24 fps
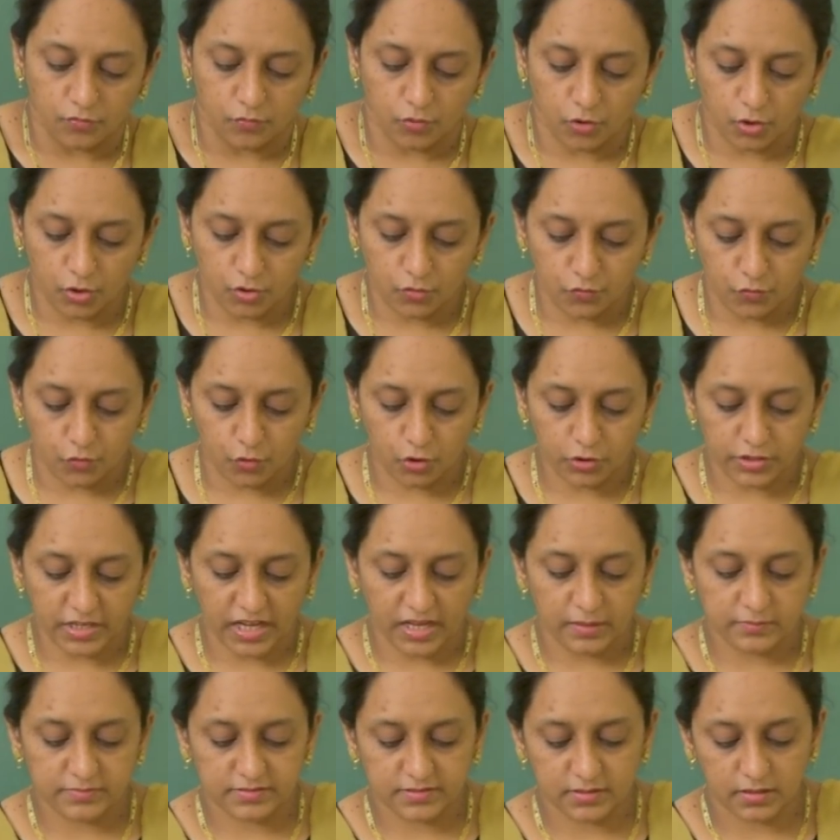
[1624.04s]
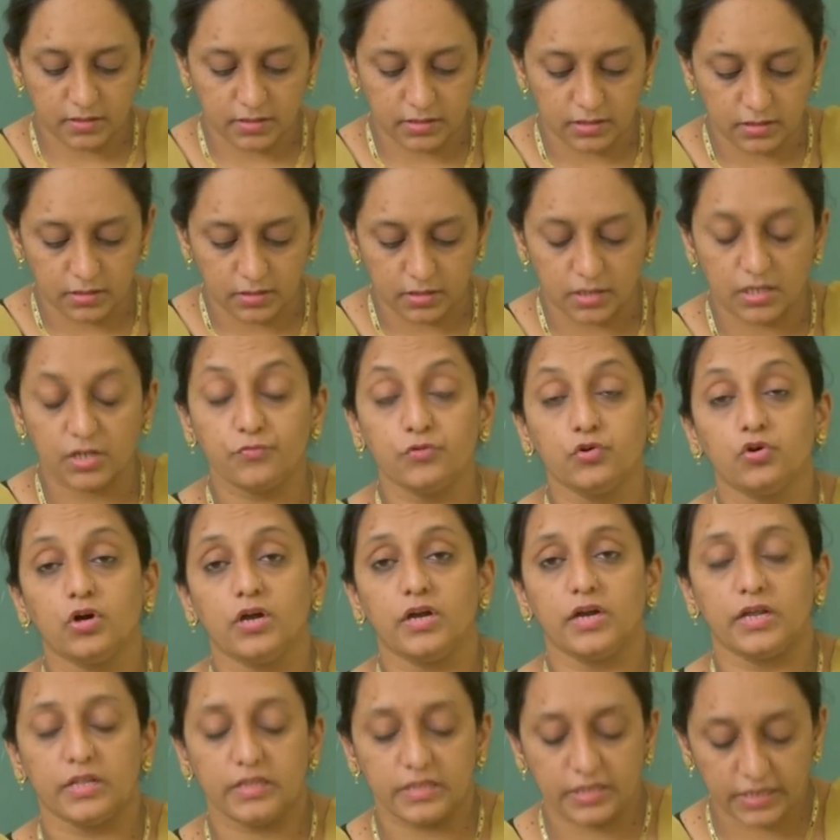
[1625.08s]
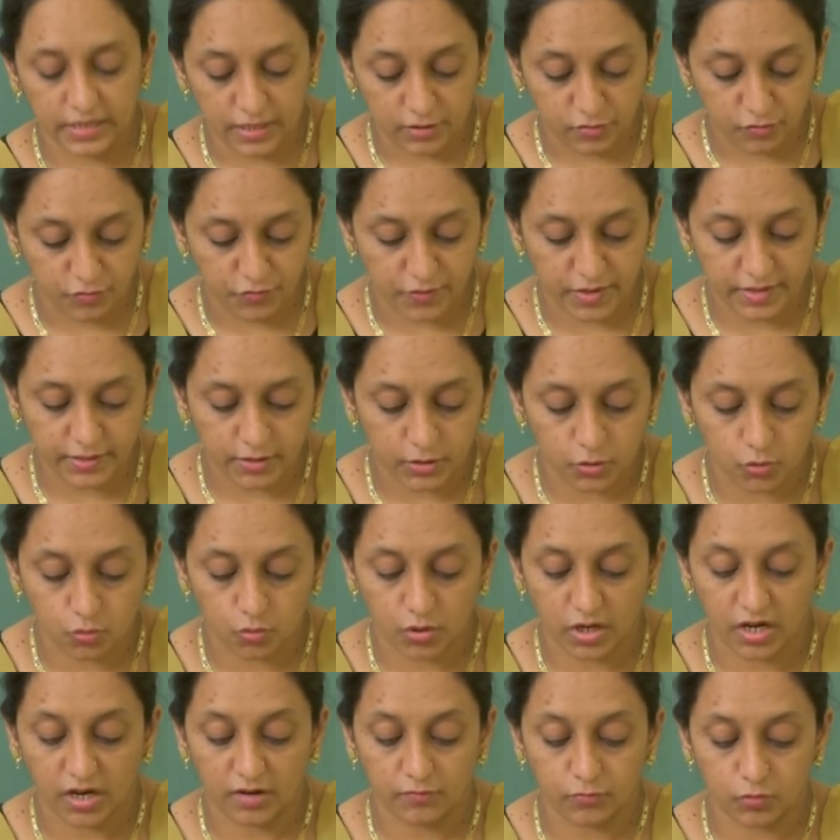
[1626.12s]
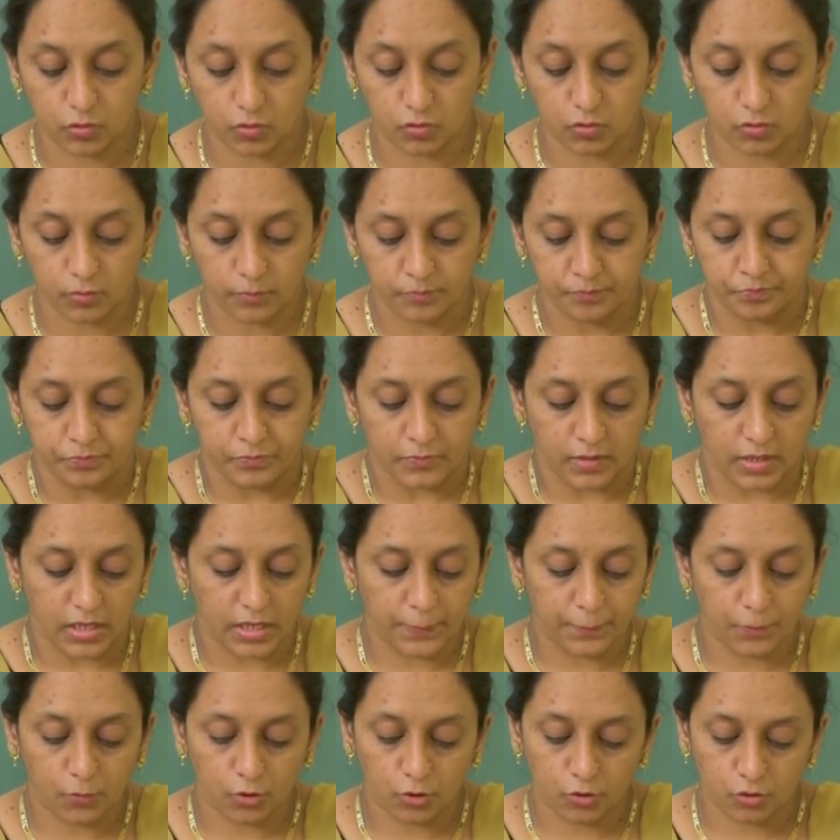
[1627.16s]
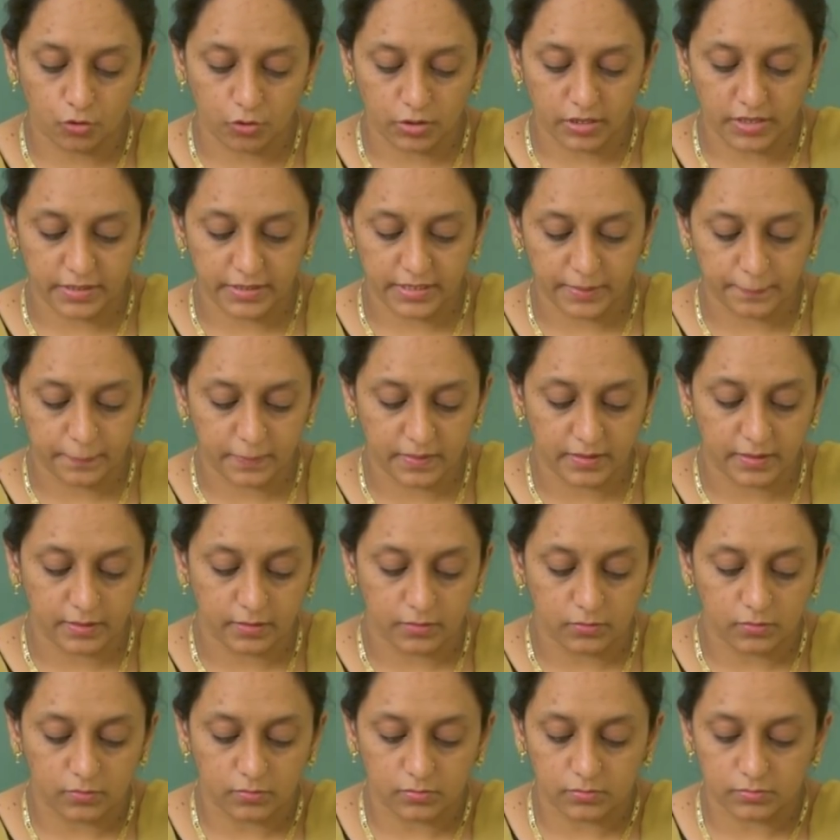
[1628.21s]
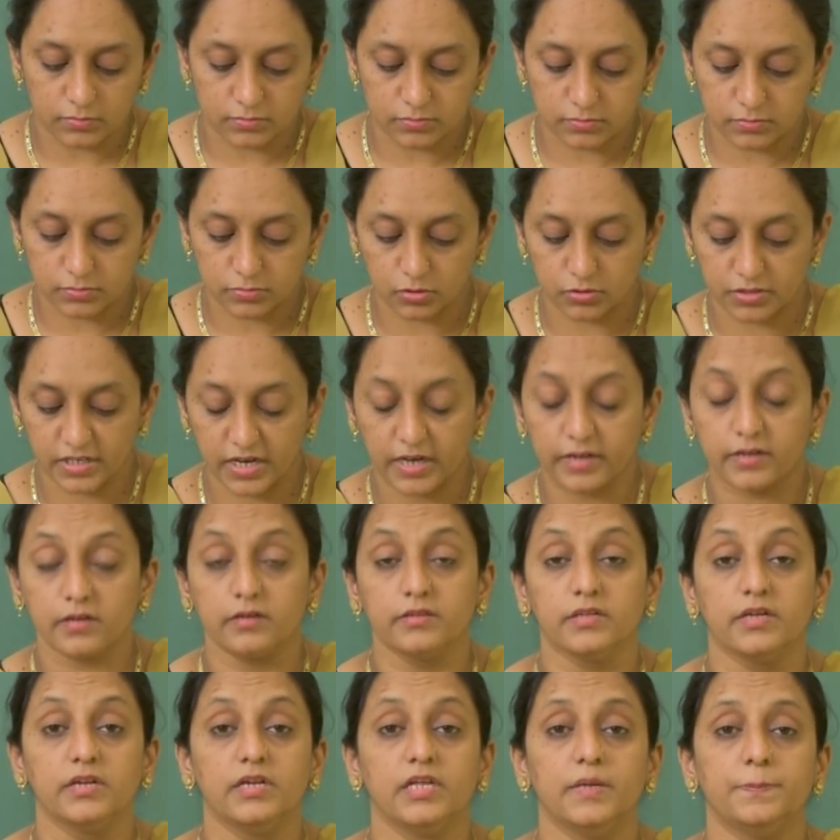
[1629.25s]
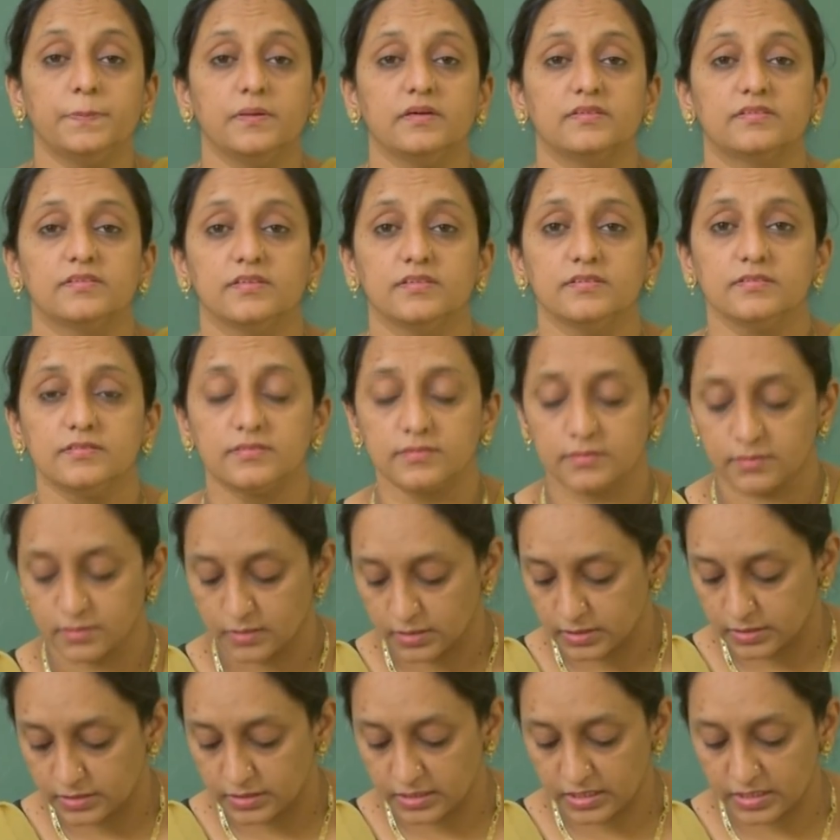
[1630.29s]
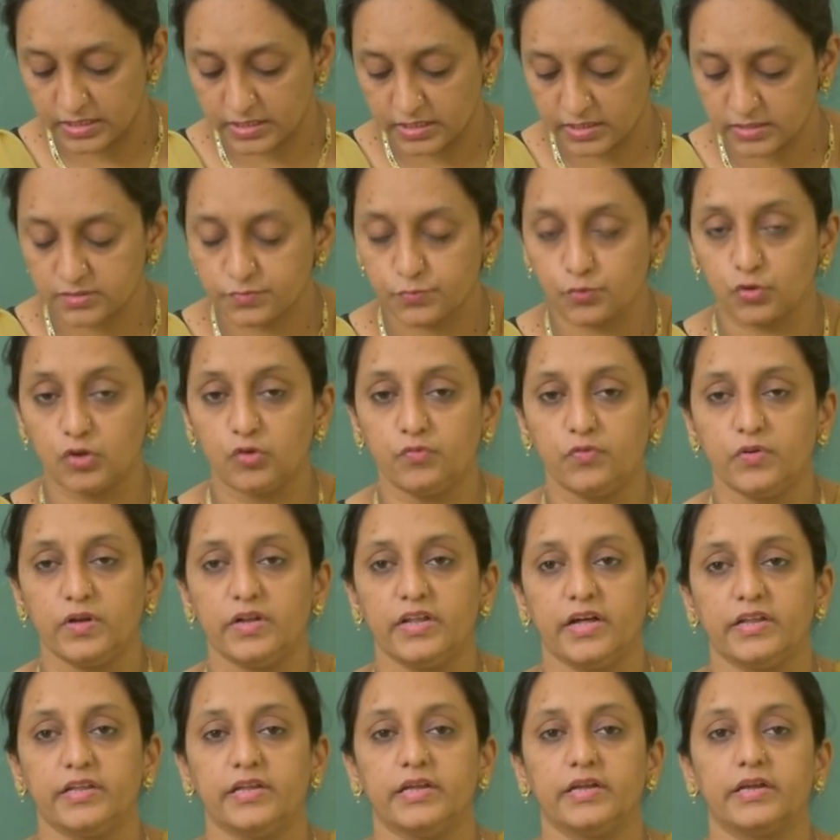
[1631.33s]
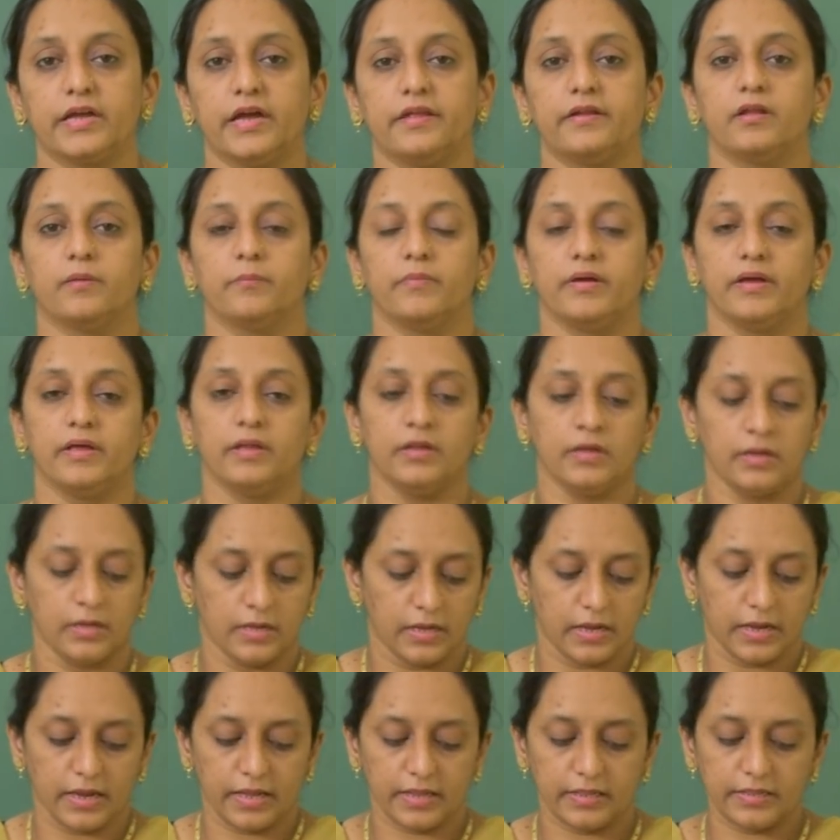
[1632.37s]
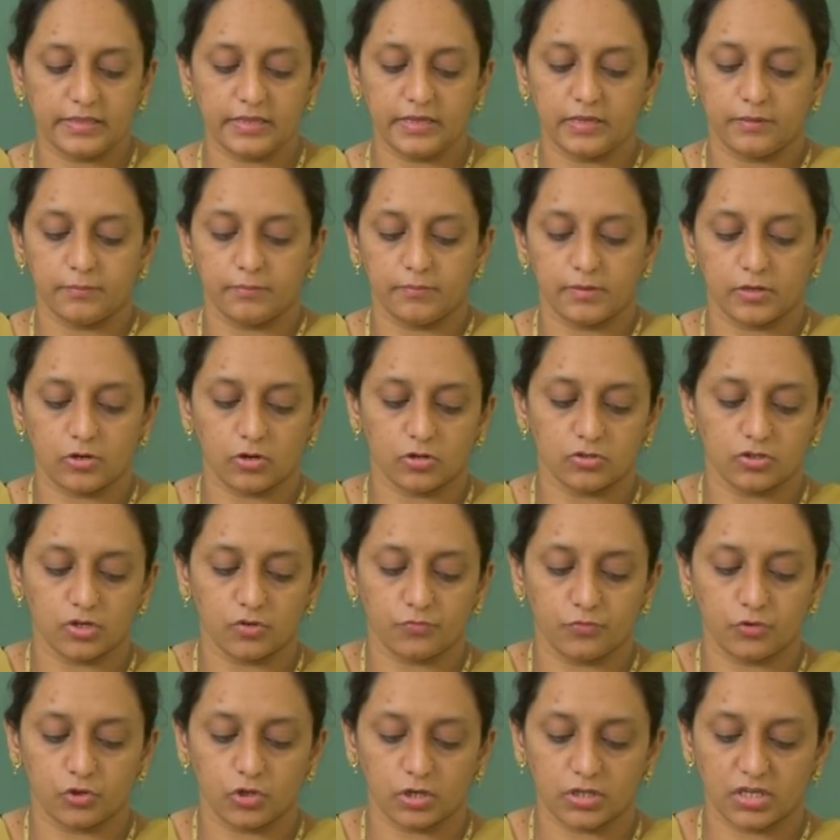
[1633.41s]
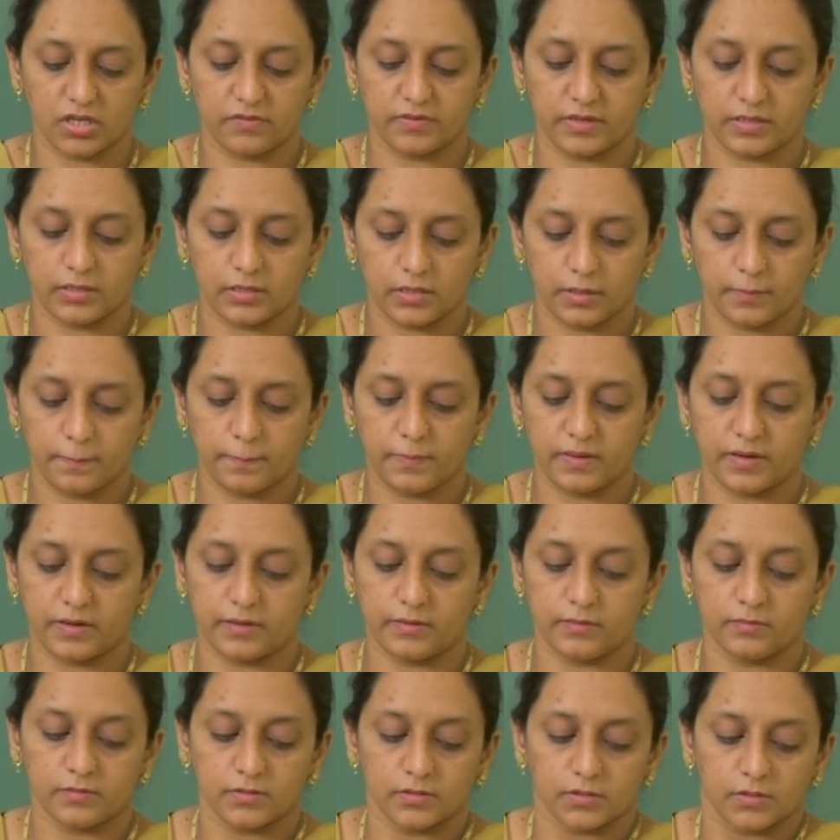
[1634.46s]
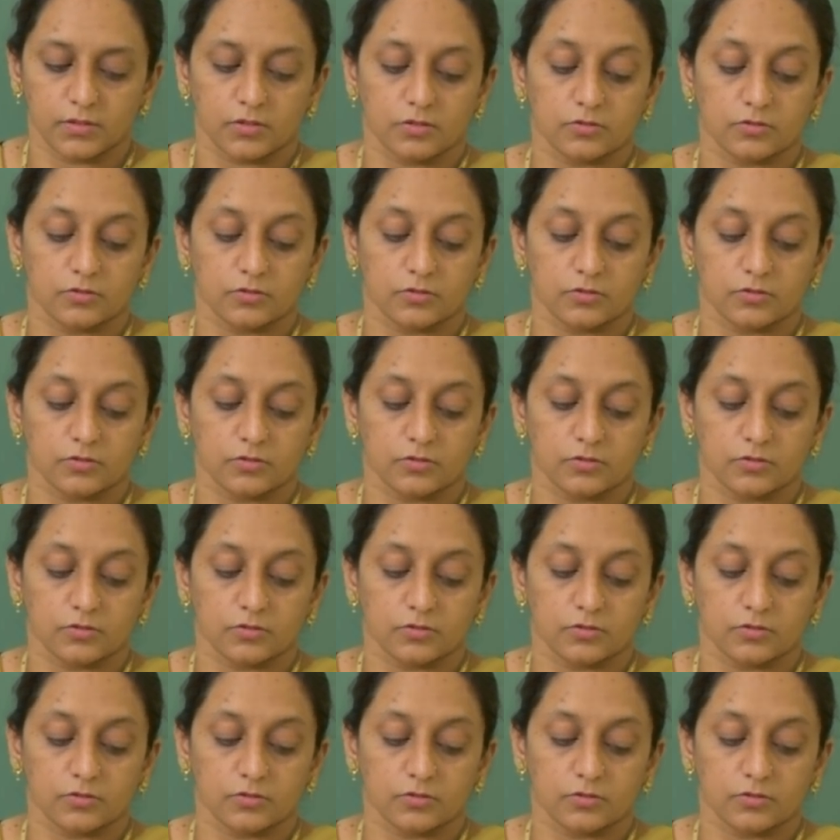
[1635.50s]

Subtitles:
for 4 times a year. If you are healthy and fit, you have to keep on donating blood so that a needy person's need is fulfilled and he can remain healthy because of your given blood.